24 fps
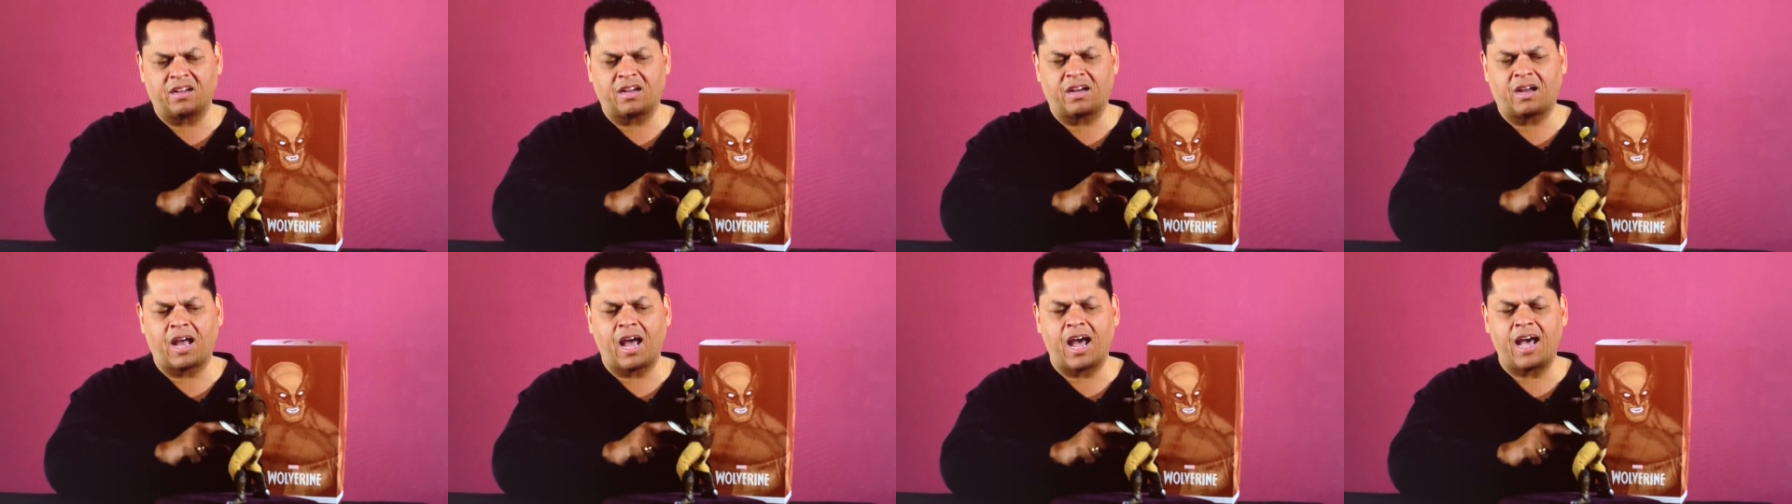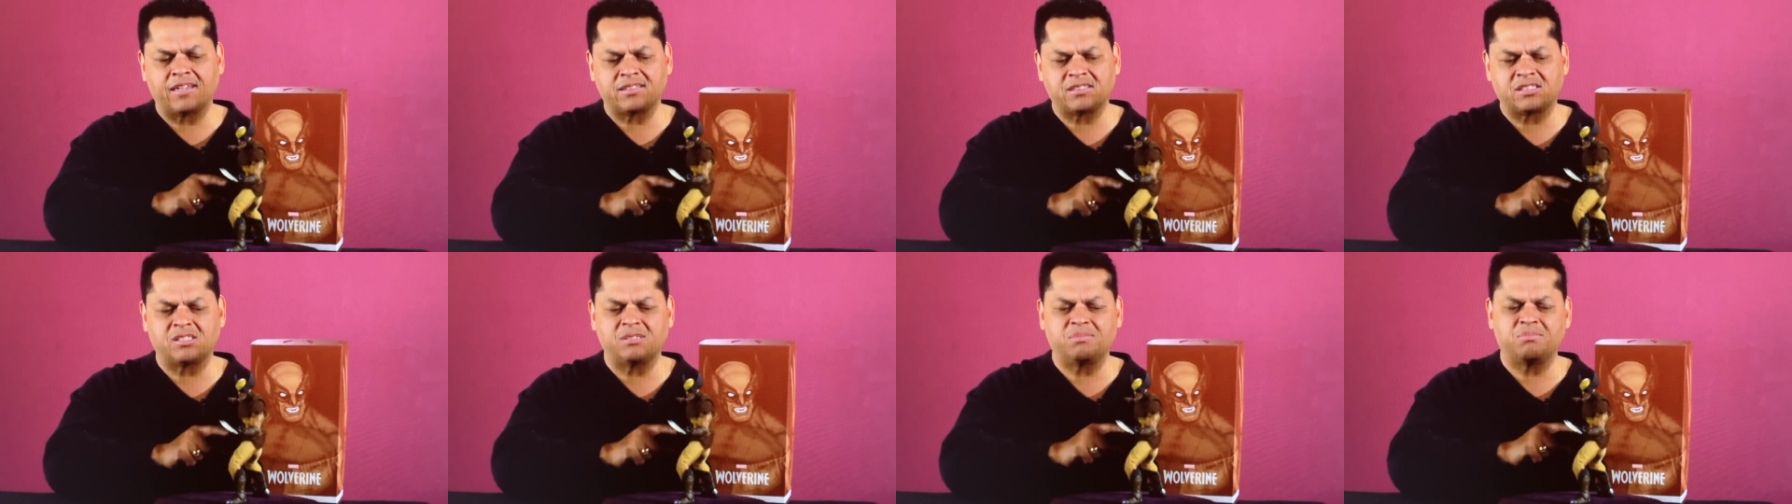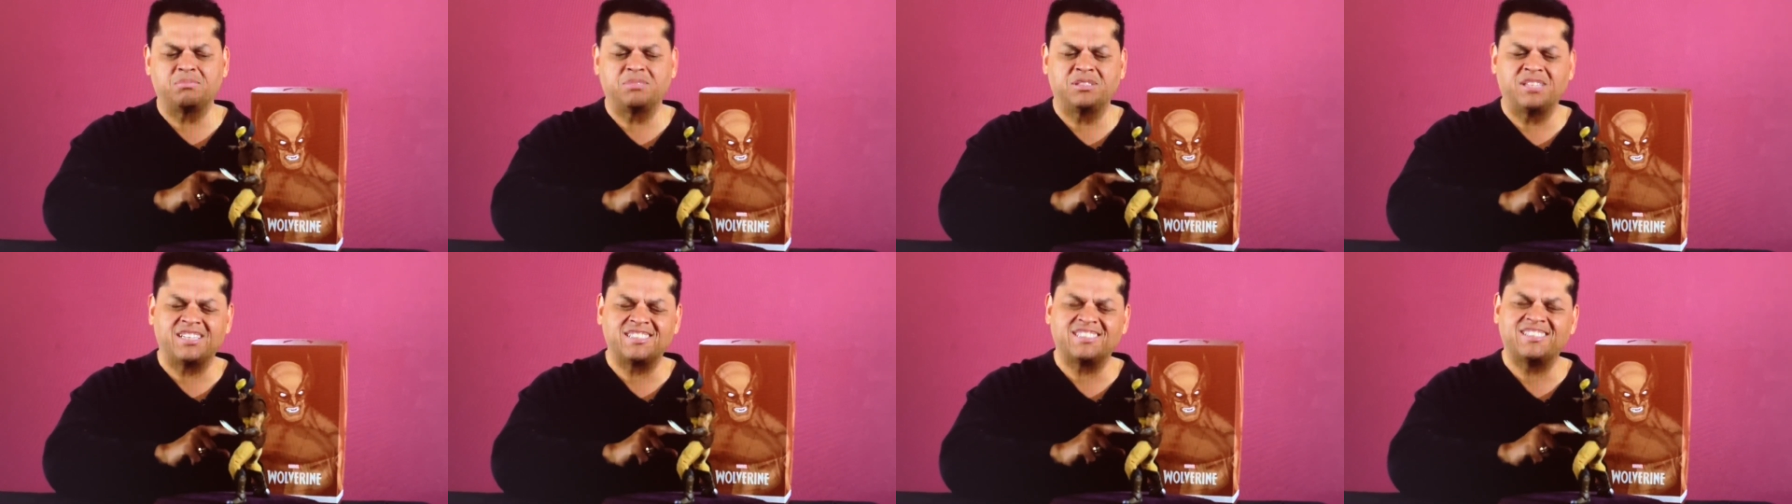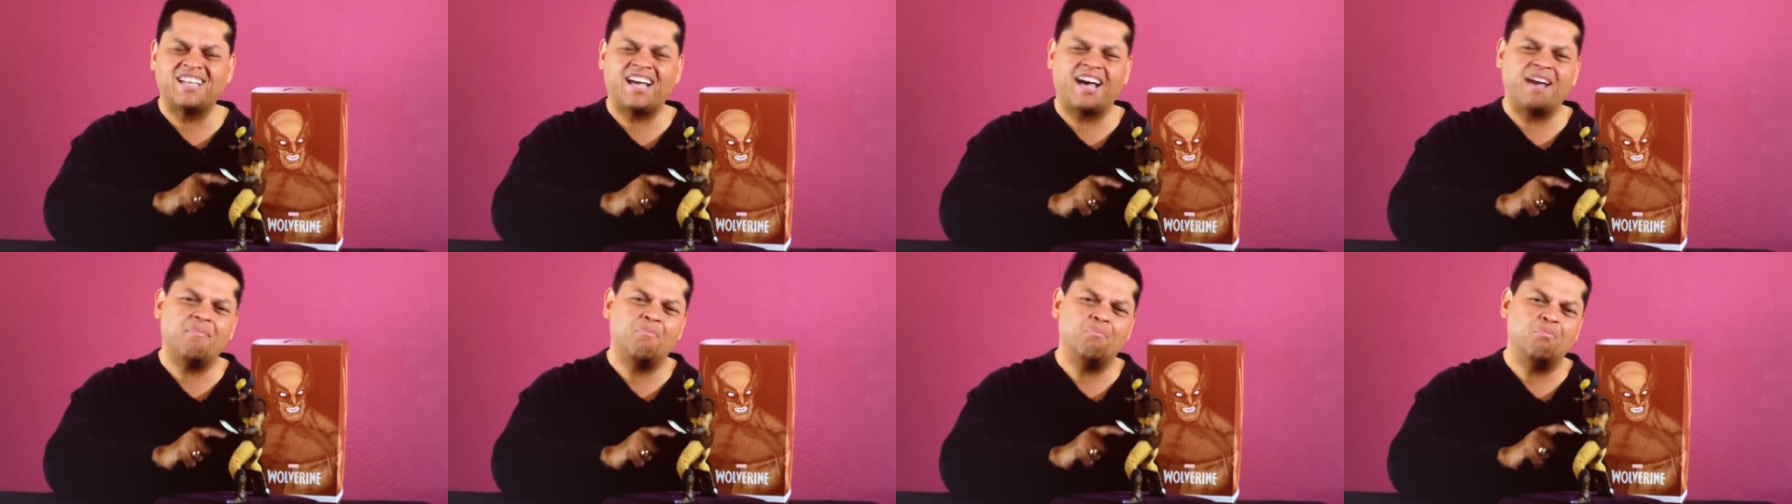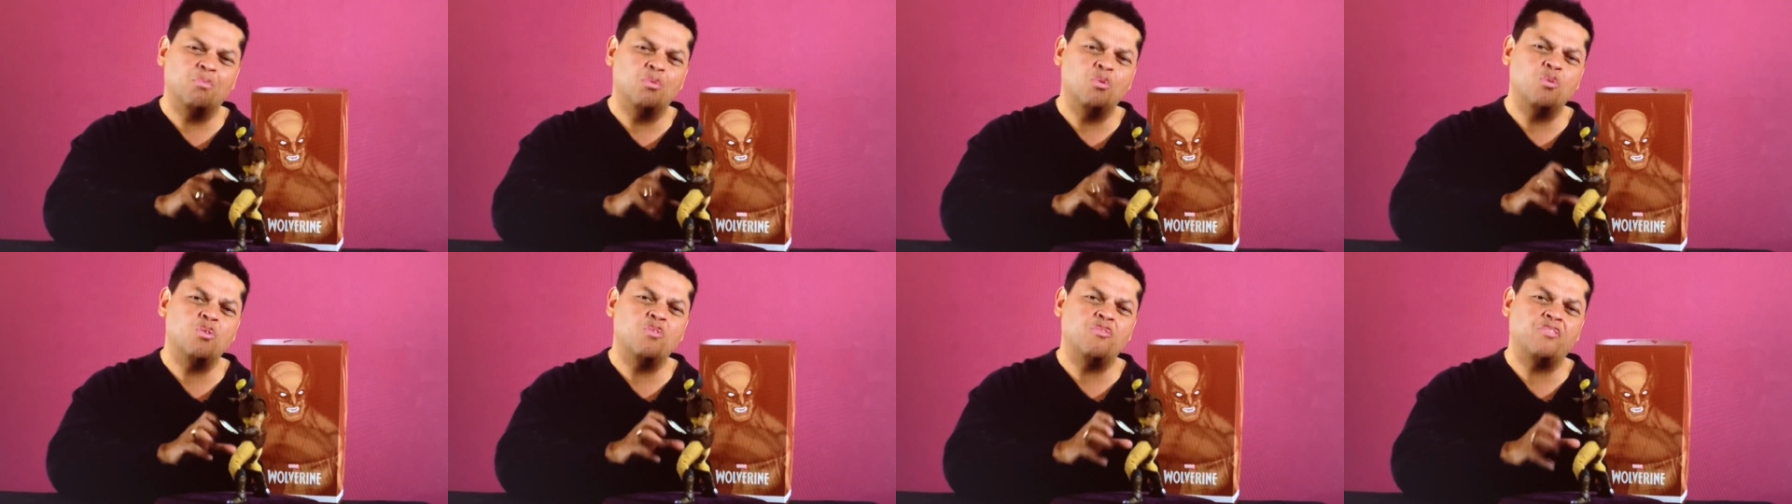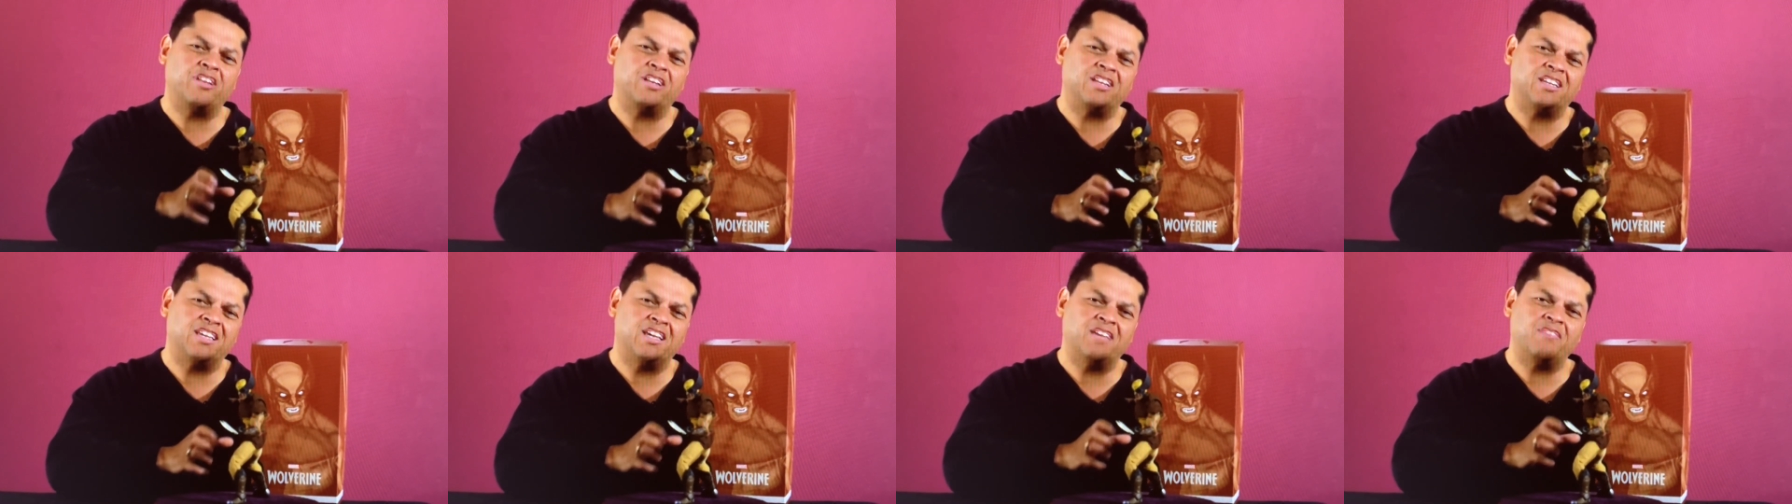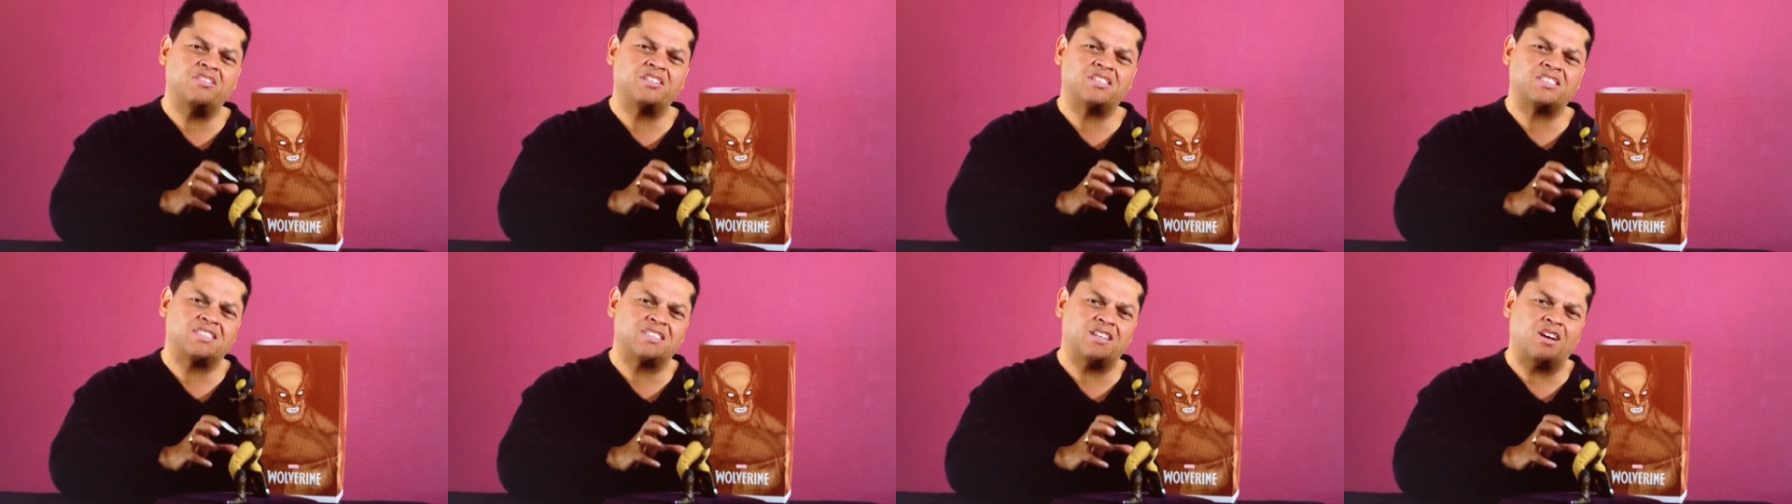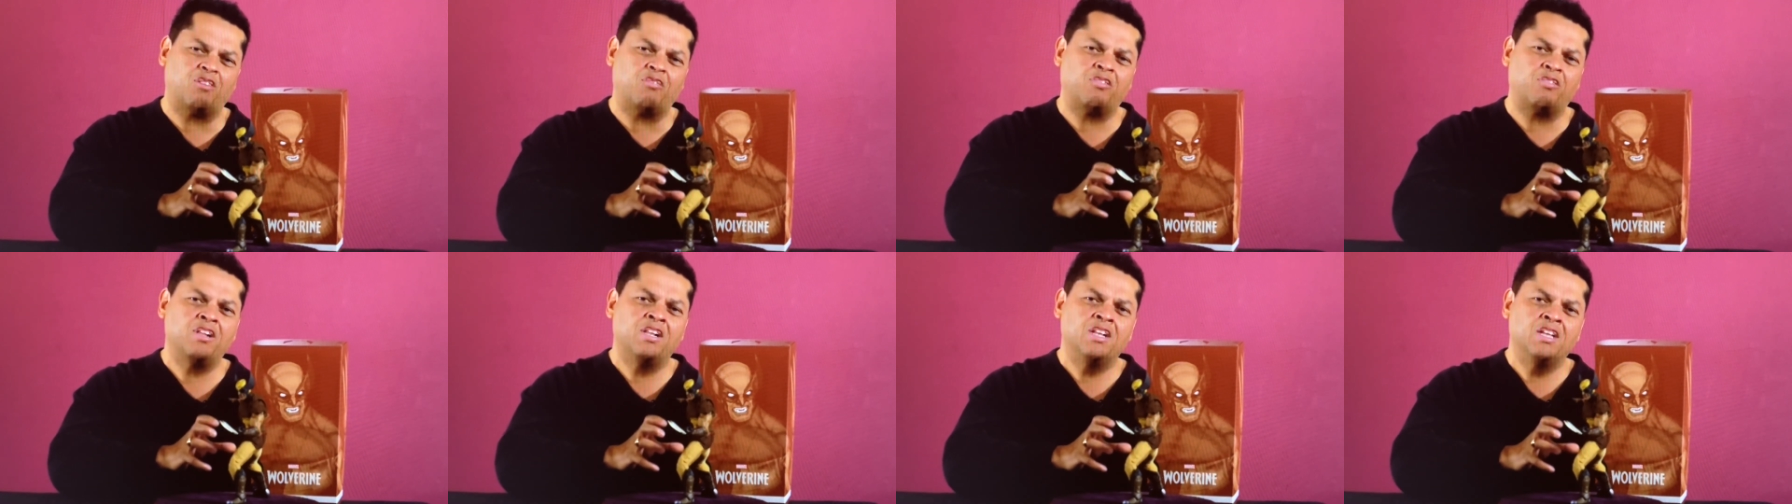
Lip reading: costume does not move and give itself